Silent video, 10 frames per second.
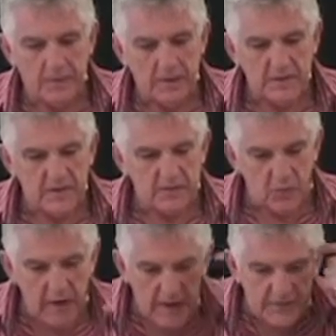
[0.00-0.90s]
since
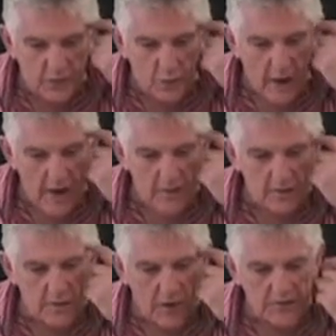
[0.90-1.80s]
we are
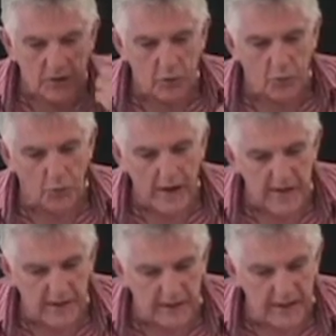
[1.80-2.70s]
surrounded by so
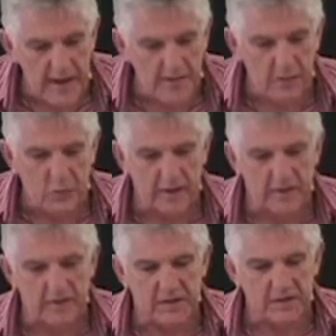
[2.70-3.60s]
great a cloud of
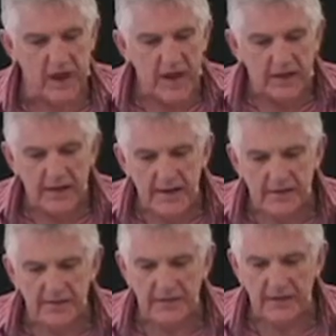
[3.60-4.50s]
witnesses, let
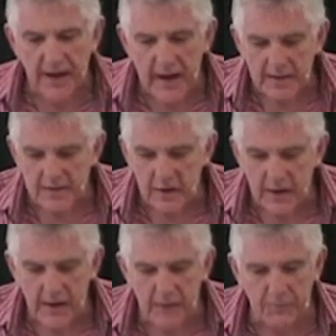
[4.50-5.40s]
us lay
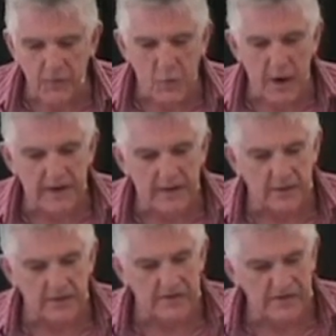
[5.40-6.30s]
aside every weight
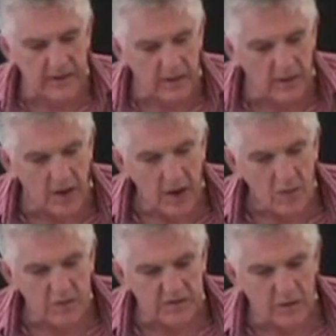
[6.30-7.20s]
and the sin
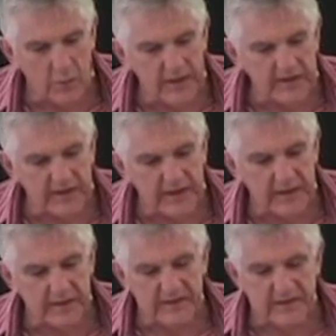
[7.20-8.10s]
which so
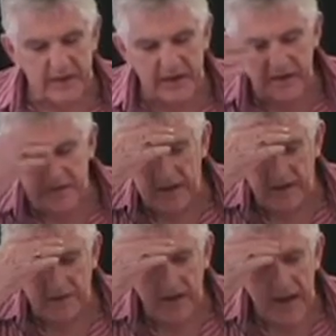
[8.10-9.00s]
easily ensnares
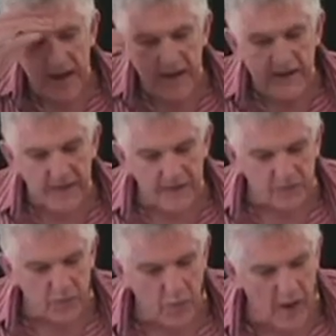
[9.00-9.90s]
us. And let
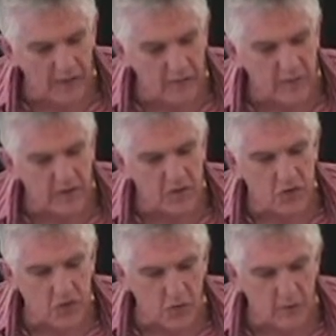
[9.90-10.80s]
us run with
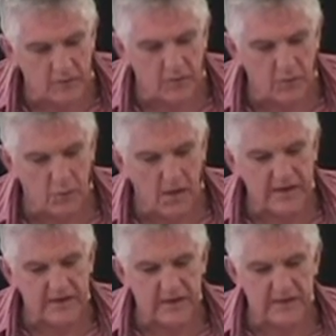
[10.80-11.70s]
endurance the
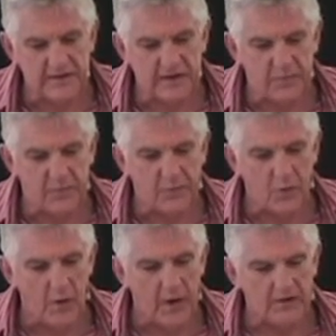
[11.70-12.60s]
race that is set
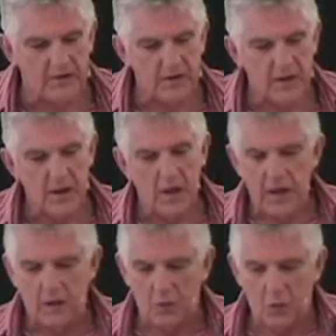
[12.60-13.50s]
before us.
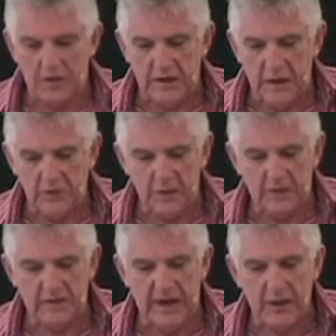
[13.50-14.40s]
Of course, he goes on
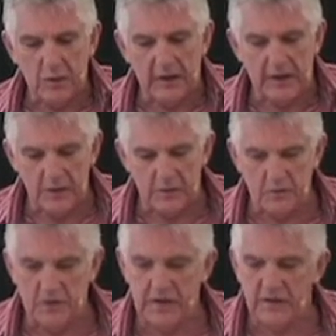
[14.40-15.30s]
to say, looking
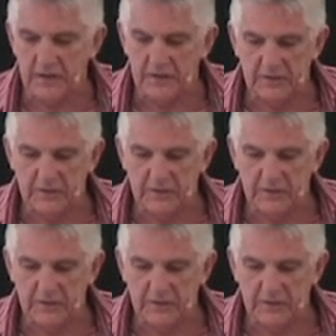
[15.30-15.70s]
unto Jesus.